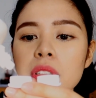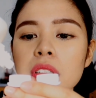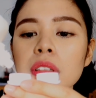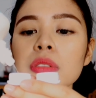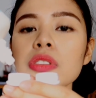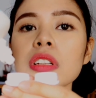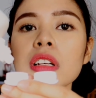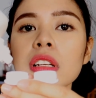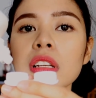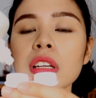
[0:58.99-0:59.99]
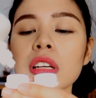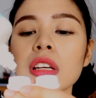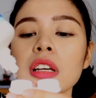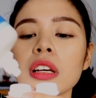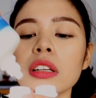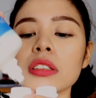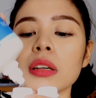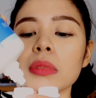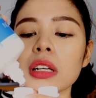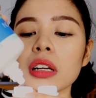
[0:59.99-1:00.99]
solution.
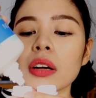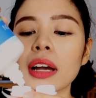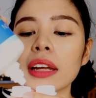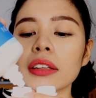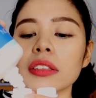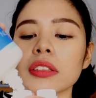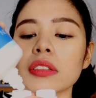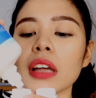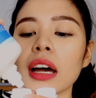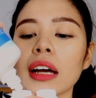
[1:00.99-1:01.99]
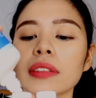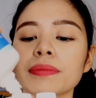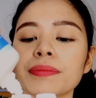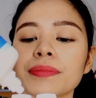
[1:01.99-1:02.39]
So I'm gonna go ahead and do that.